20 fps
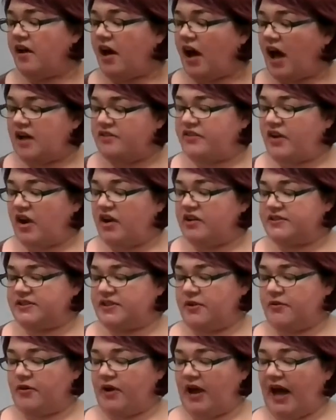I've
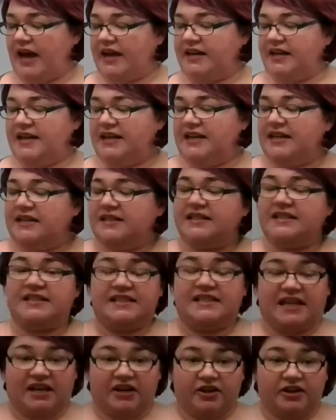also got
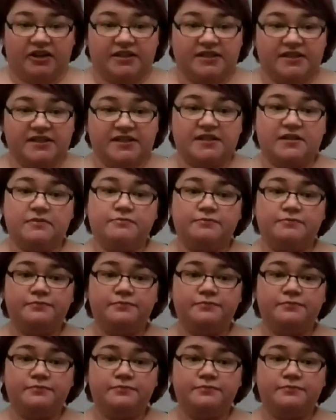stickers,